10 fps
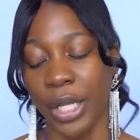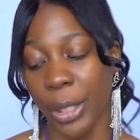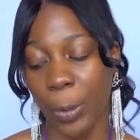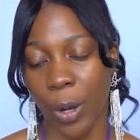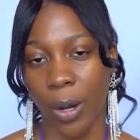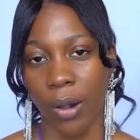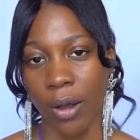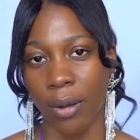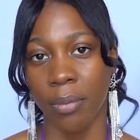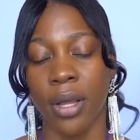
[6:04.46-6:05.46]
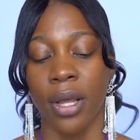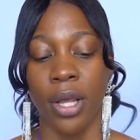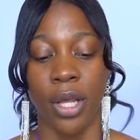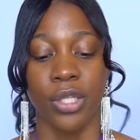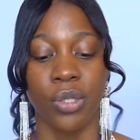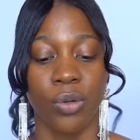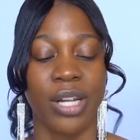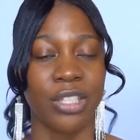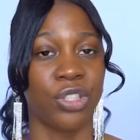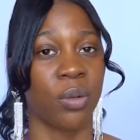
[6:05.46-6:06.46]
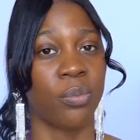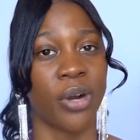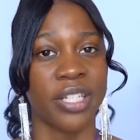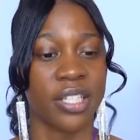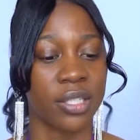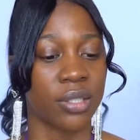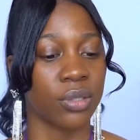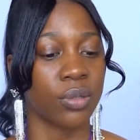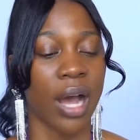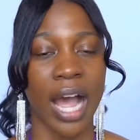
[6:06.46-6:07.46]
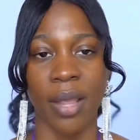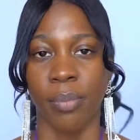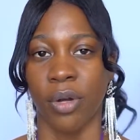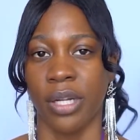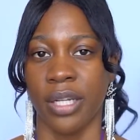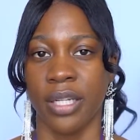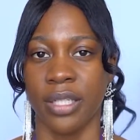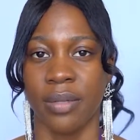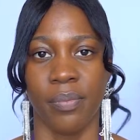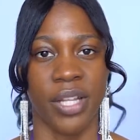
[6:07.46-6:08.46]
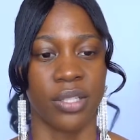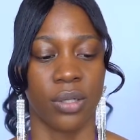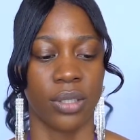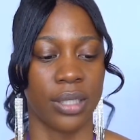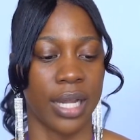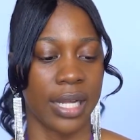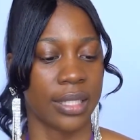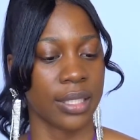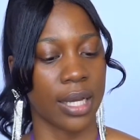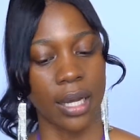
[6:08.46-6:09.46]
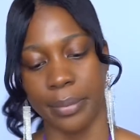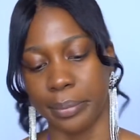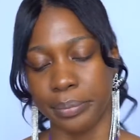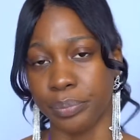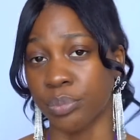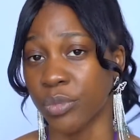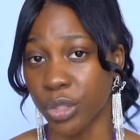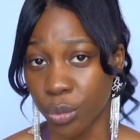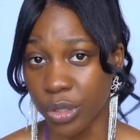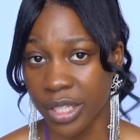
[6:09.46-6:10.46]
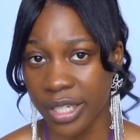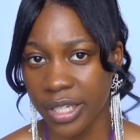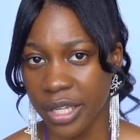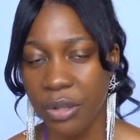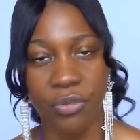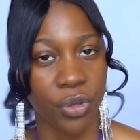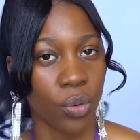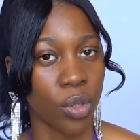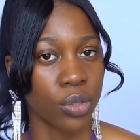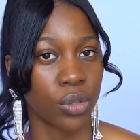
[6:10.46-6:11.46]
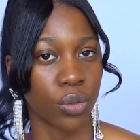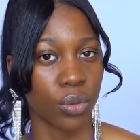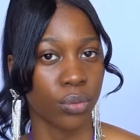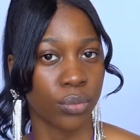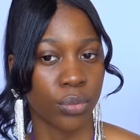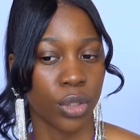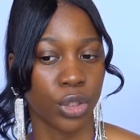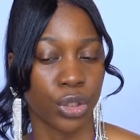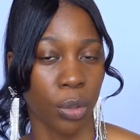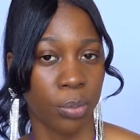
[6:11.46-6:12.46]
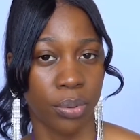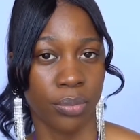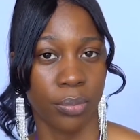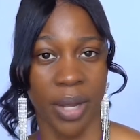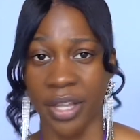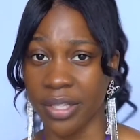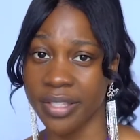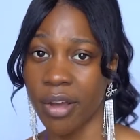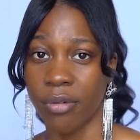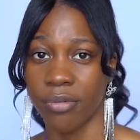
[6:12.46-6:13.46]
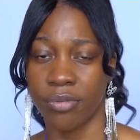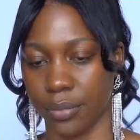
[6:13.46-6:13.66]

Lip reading: You're welcome. So let's jump right into eyeballing, the method that you would need if you want to shop by yourself.